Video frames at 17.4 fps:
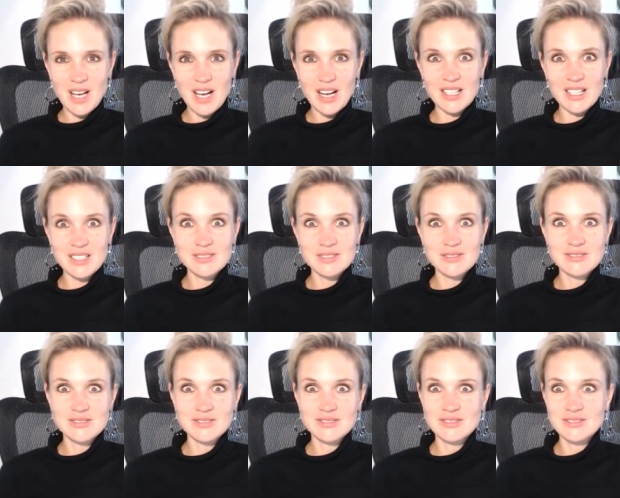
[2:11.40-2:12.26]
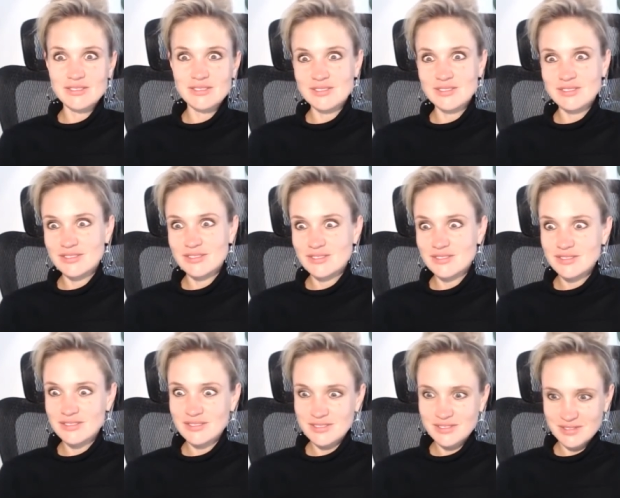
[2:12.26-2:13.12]
My eyes.
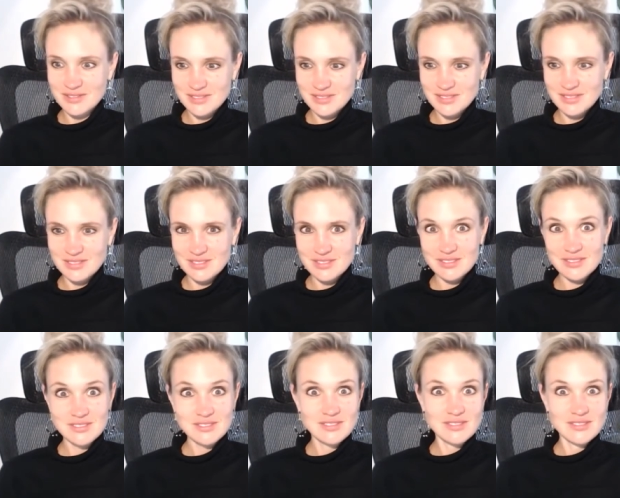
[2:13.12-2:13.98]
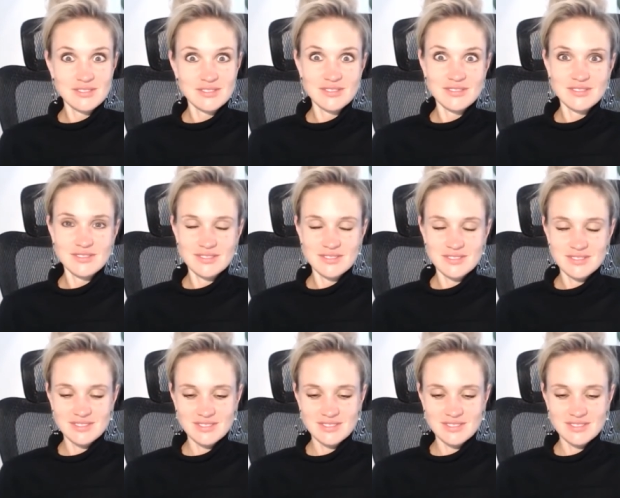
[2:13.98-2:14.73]
Mm, mm.